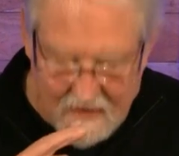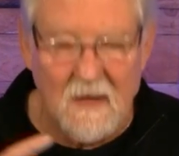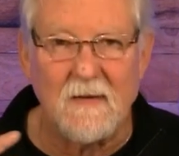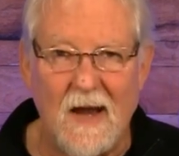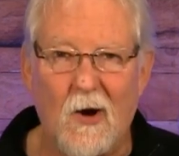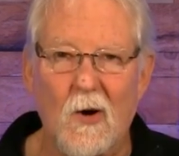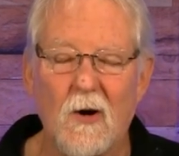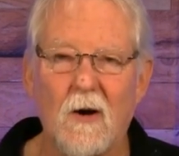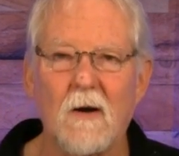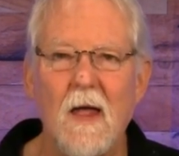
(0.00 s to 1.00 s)
and then they
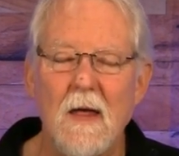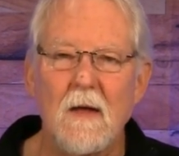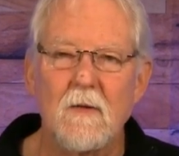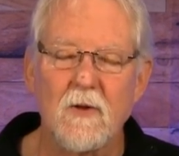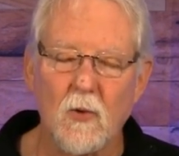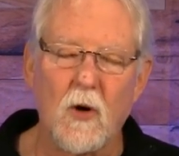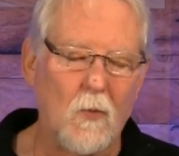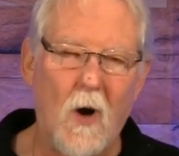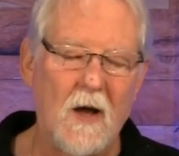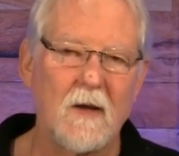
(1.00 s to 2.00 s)
heard the
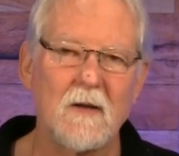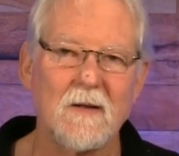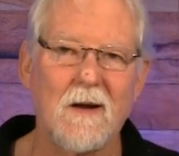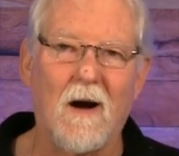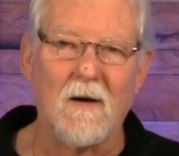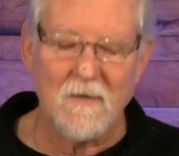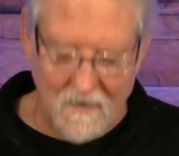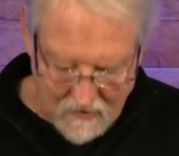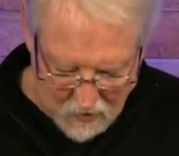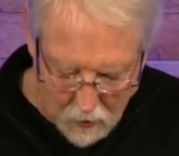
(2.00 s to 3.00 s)
Lord walking in the garden
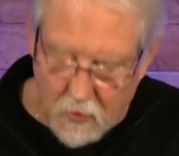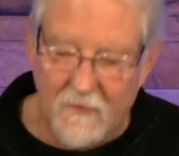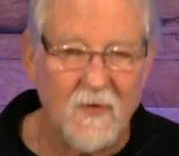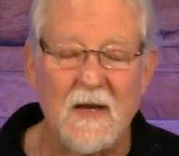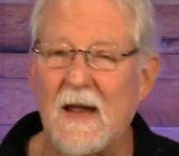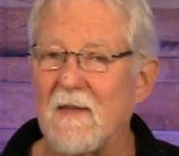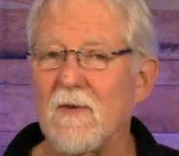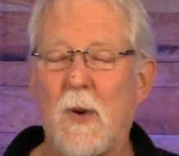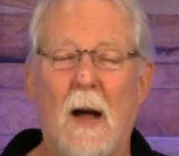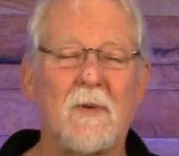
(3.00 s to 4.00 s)
in the cool of the day, and
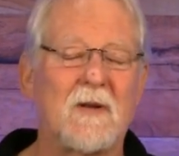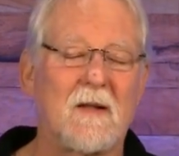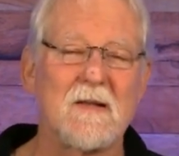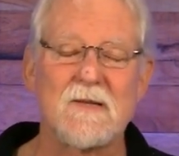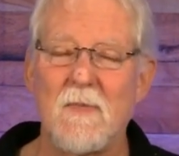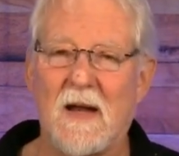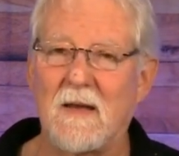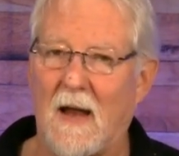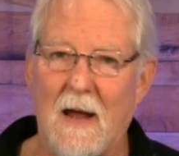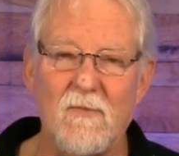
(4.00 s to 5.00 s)
they'd probably done this many
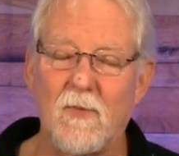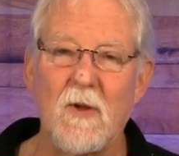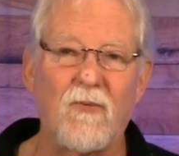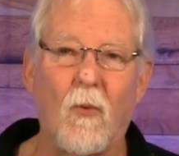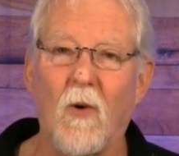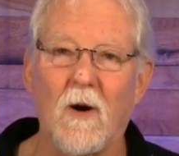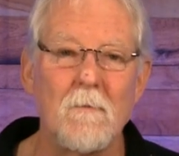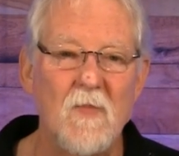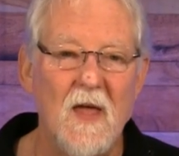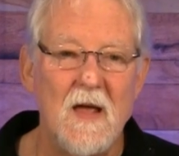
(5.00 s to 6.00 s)
times
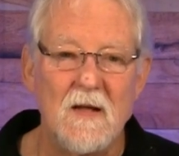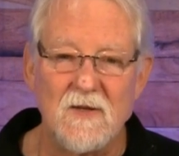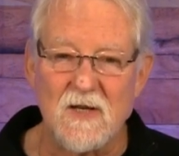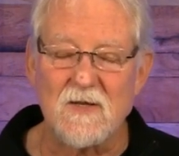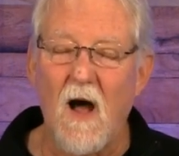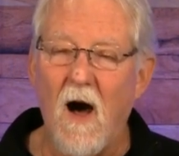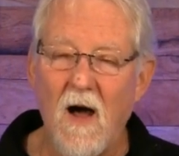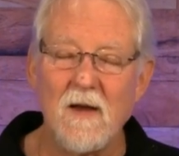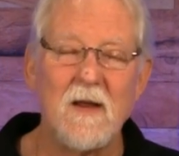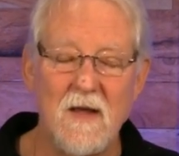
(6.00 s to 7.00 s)
before, just
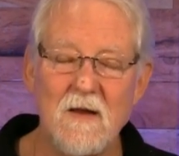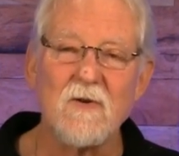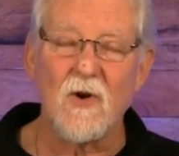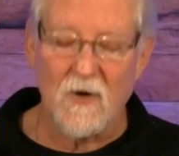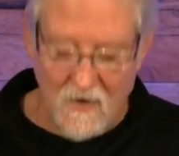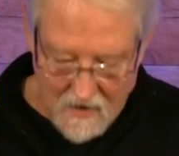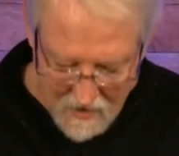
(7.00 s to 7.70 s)
unhindered